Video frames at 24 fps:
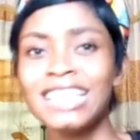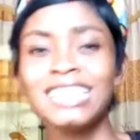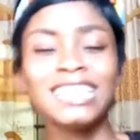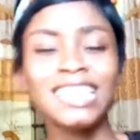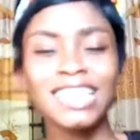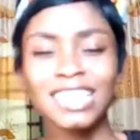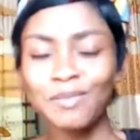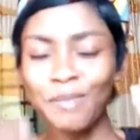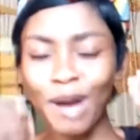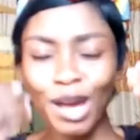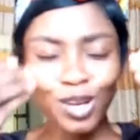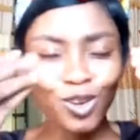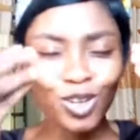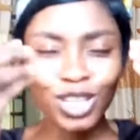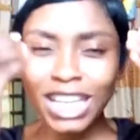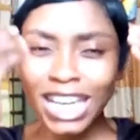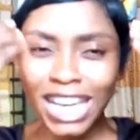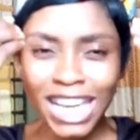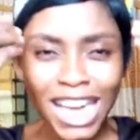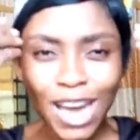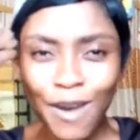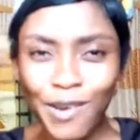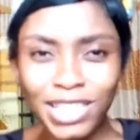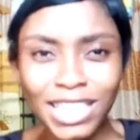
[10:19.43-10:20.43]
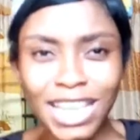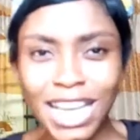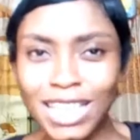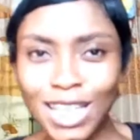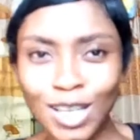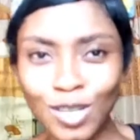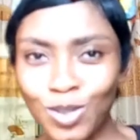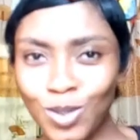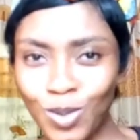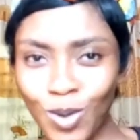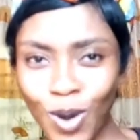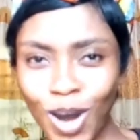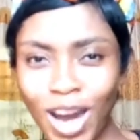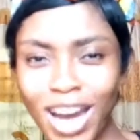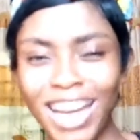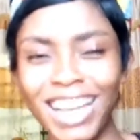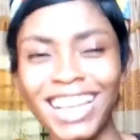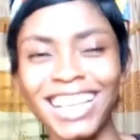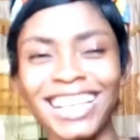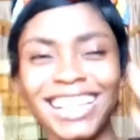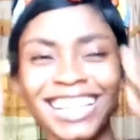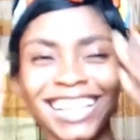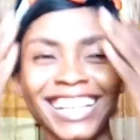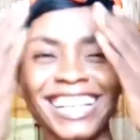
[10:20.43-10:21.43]
This man know they hear it and they talk.
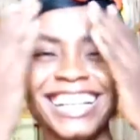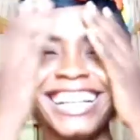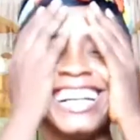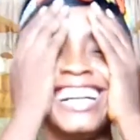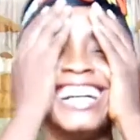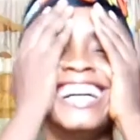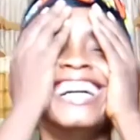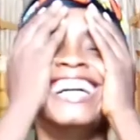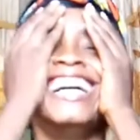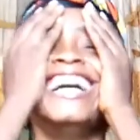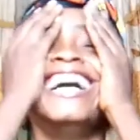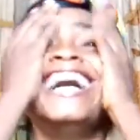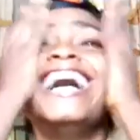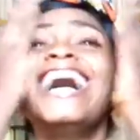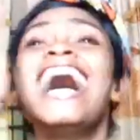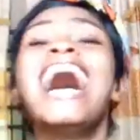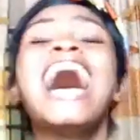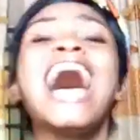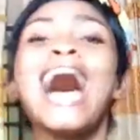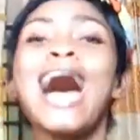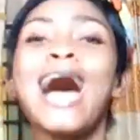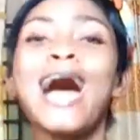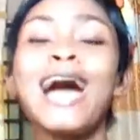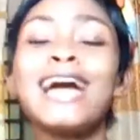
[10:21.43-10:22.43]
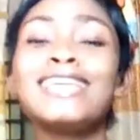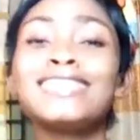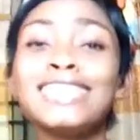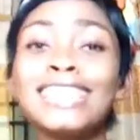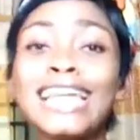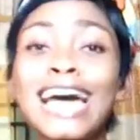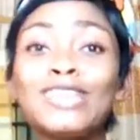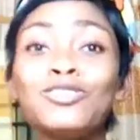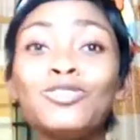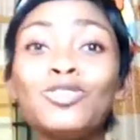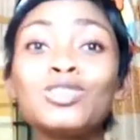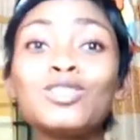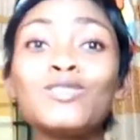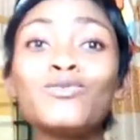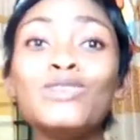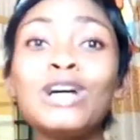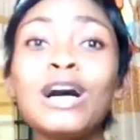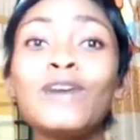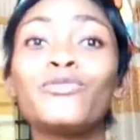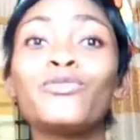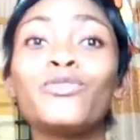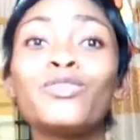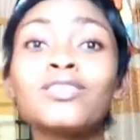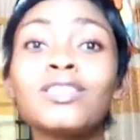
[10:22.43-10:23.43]
I said, I don't even
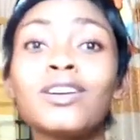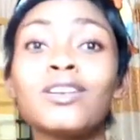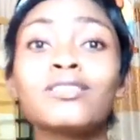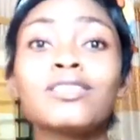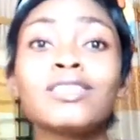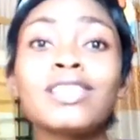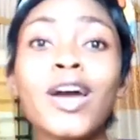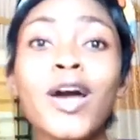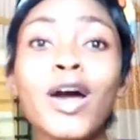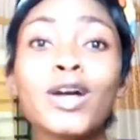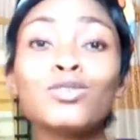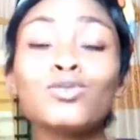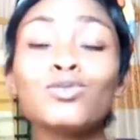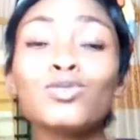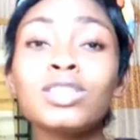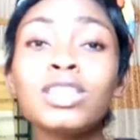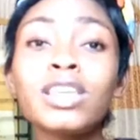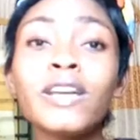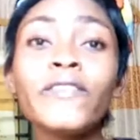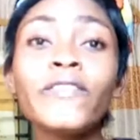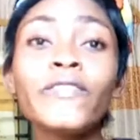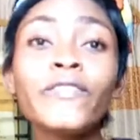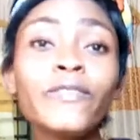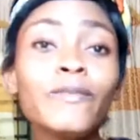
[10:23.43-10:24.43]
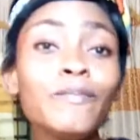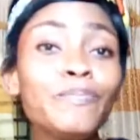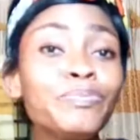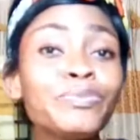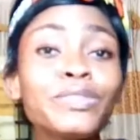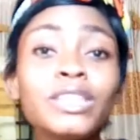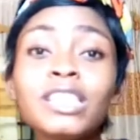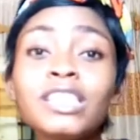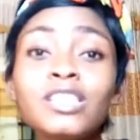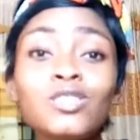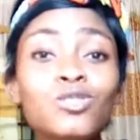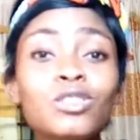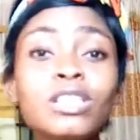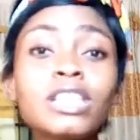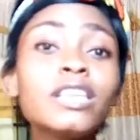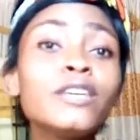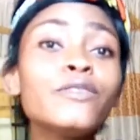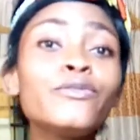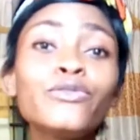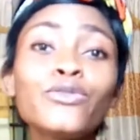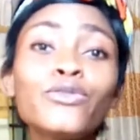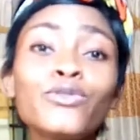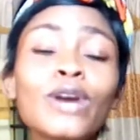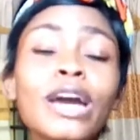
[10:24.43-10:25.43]
have 4,000 naira to give
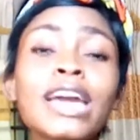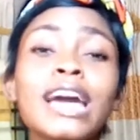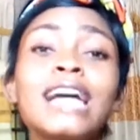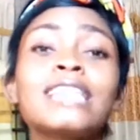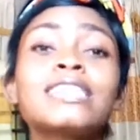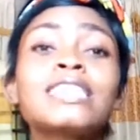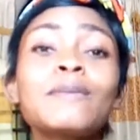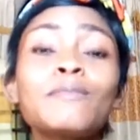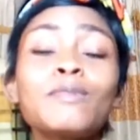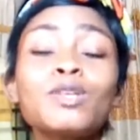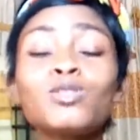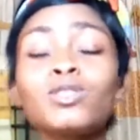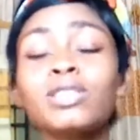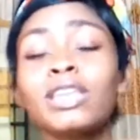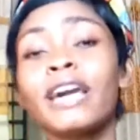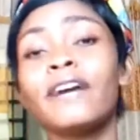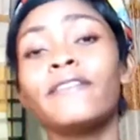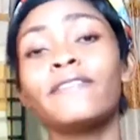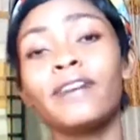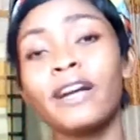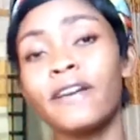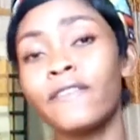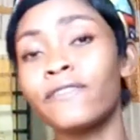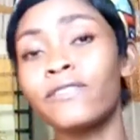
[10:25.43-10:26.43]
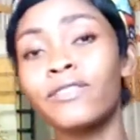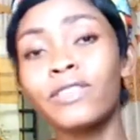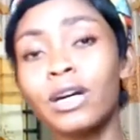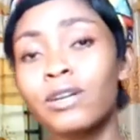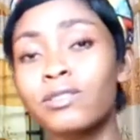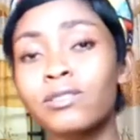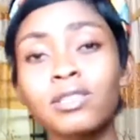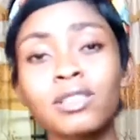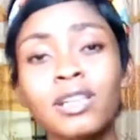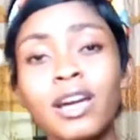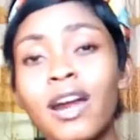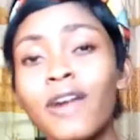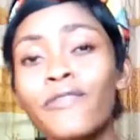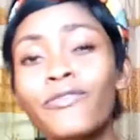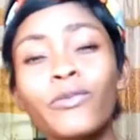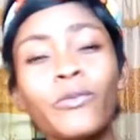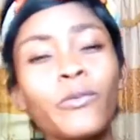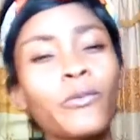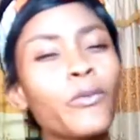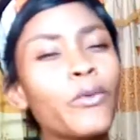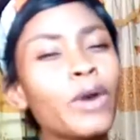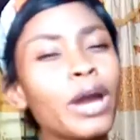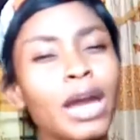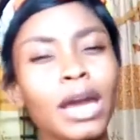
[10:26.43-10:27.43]
you. And asking me to get 5,000 naira
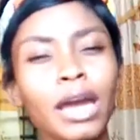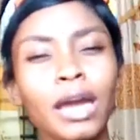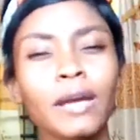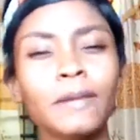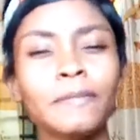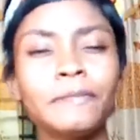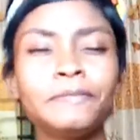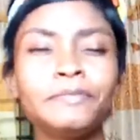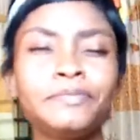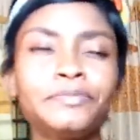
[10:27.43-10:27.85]
from where?